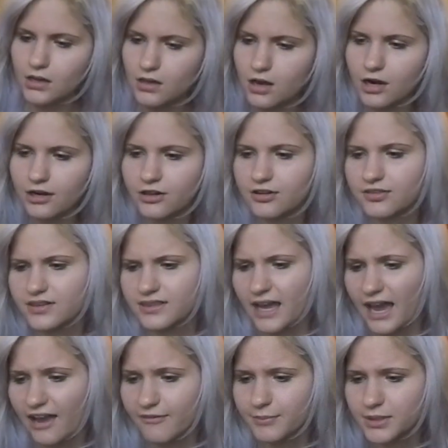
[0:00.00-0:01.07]
Another thing that
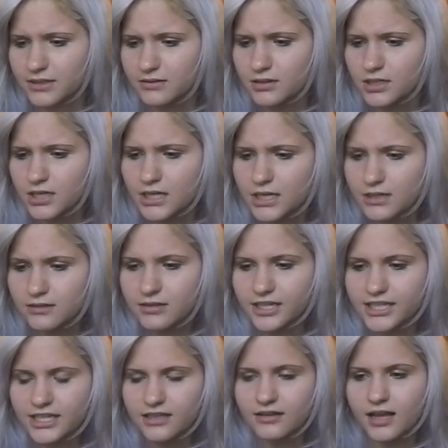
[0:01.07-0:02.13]
I've been
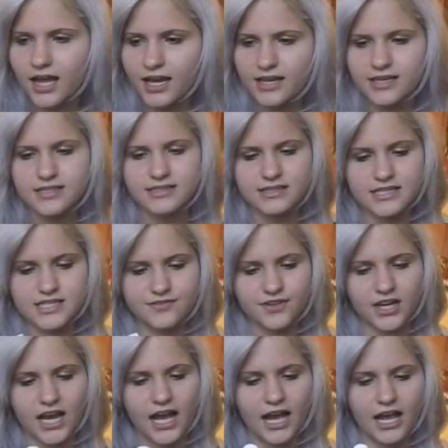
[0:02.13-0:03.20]
liking a lot is this
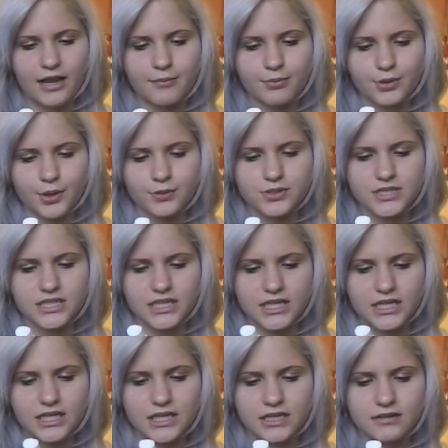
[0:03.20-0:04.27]
Fakai
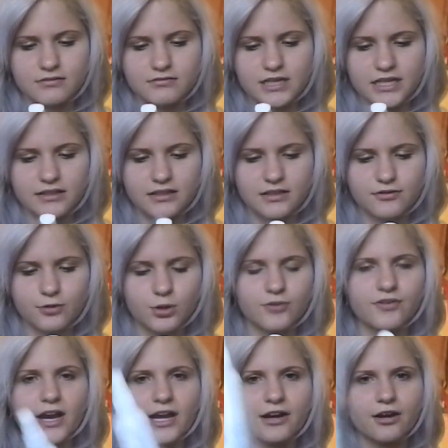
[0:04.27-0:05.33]
protein daily
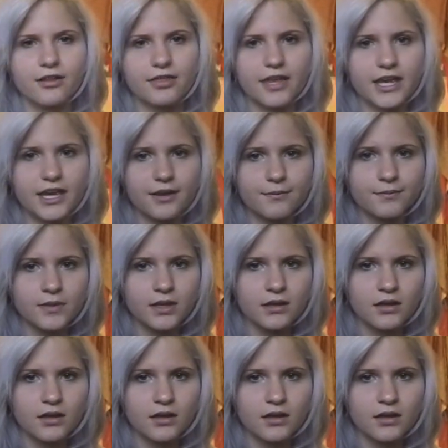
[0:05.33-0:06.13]
fortifier thing.